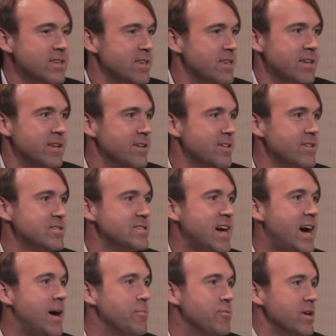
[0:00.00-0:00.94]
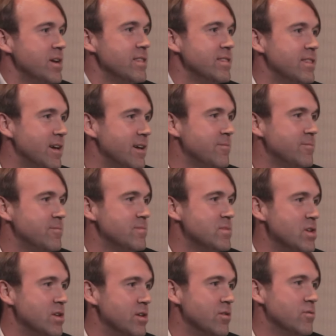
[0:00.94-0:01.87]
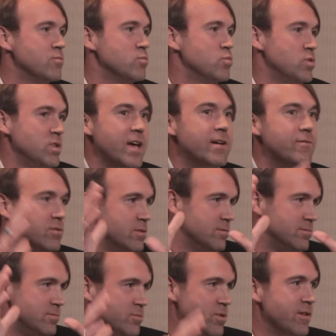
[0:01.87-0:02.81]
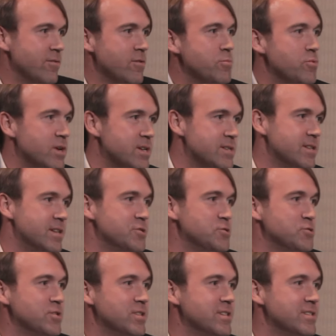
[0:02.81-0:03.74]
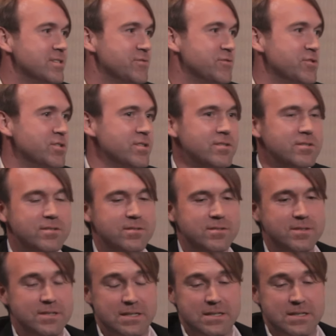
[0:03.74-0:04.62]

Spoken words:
to operate at that level, whatever presidential is for you,